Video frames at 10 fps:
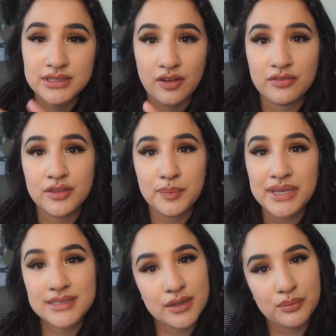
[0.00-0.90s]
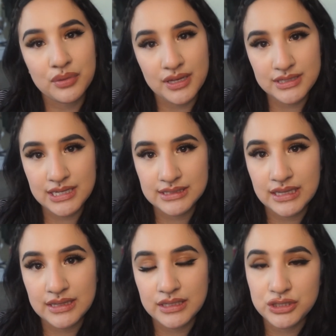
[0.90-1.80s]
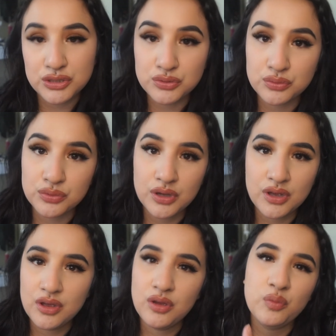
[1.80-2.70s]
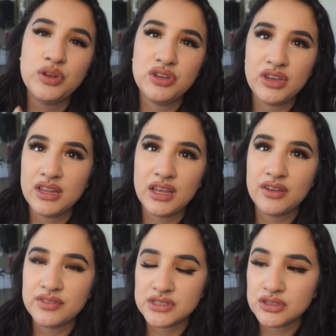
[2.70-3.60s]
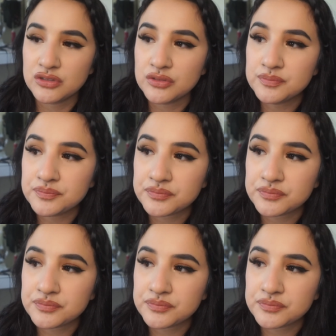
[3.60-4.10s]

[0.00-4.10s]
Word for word: off the basic blood test that they do when you get like a physical.